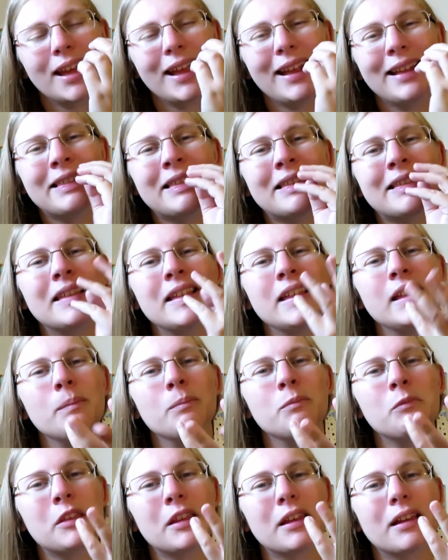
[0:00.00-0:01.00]
it
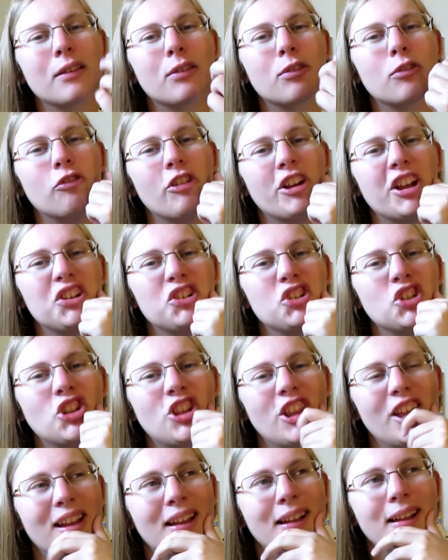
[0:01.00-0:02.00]
seems like a strange
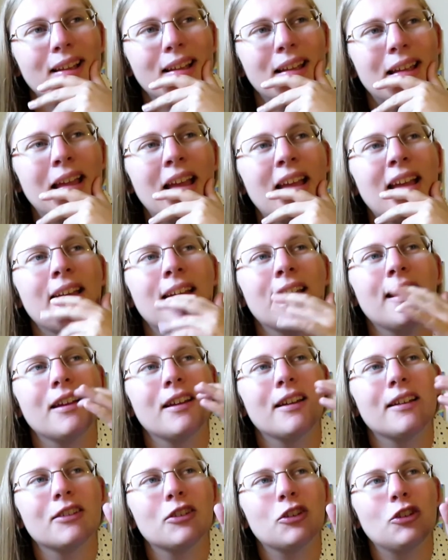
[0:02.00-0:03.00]
thing
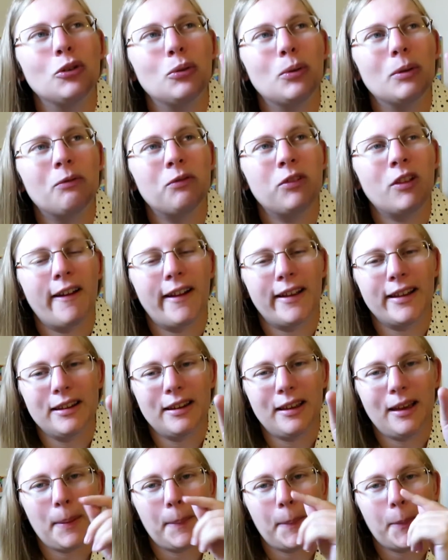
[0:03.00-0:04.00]
to have
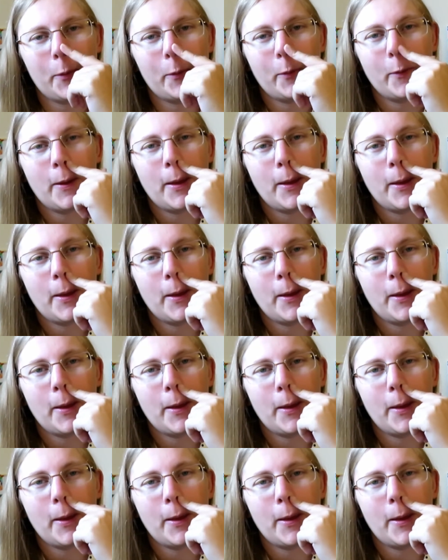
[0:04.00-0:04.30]
lined up